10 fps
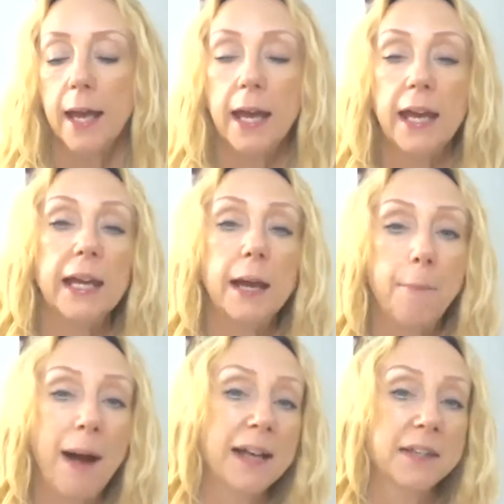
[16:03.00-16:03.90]

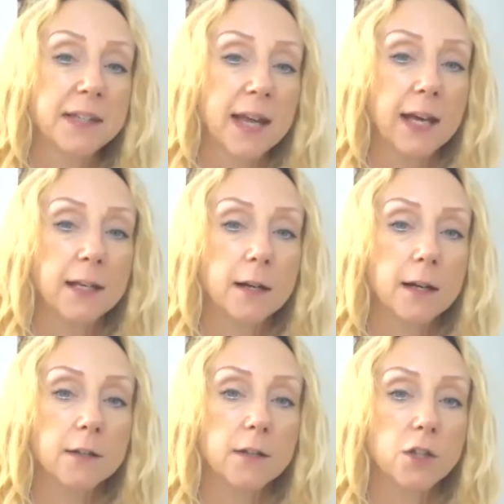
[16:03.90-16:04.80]
incapacitate
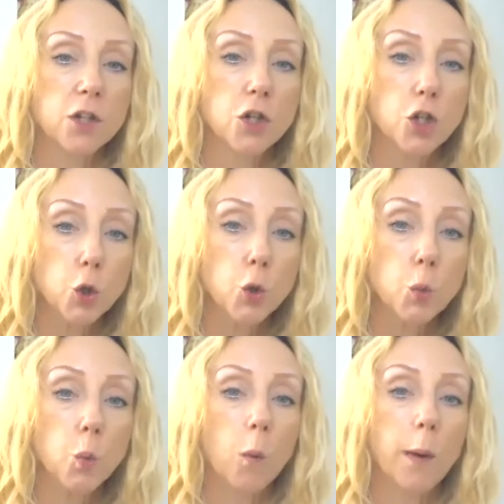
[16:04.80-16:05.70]
us to
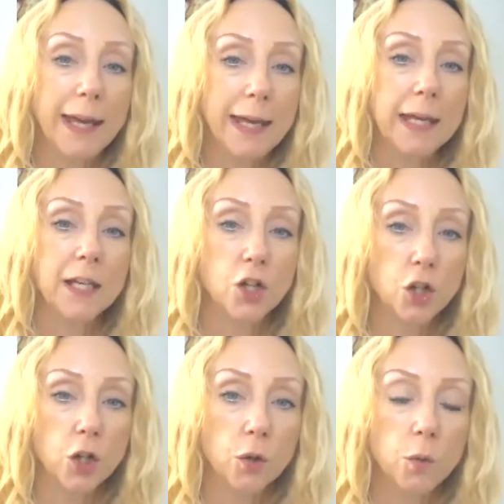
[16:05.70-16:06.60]
do what we're here to
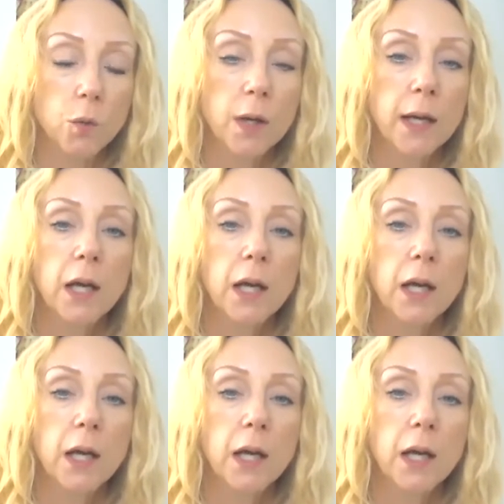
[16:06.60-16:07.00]
do,